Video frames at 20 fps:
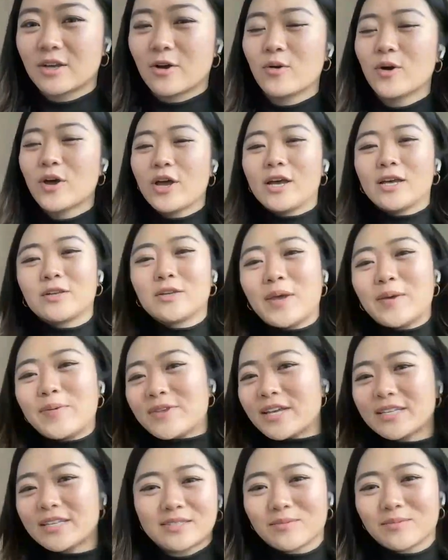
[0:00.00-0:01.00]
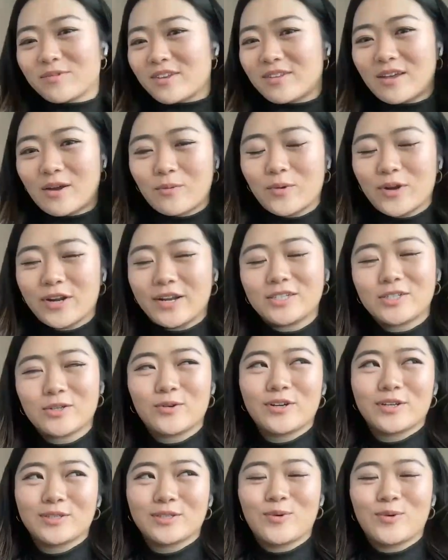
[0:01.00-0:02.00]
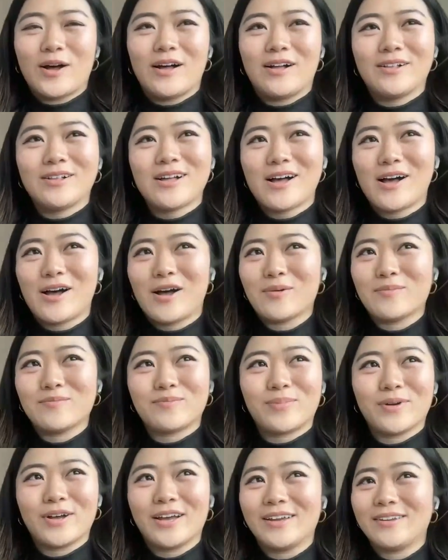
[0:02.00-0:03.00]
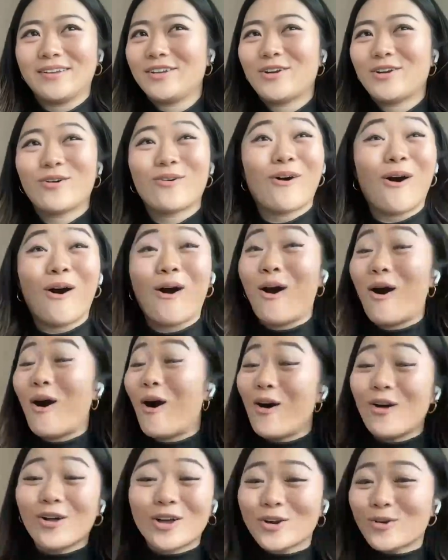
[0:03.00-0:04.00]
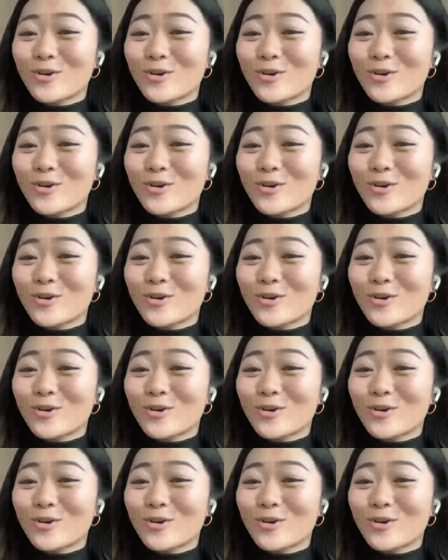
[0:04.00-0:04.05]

So maybe that's something that went into it as well. But, all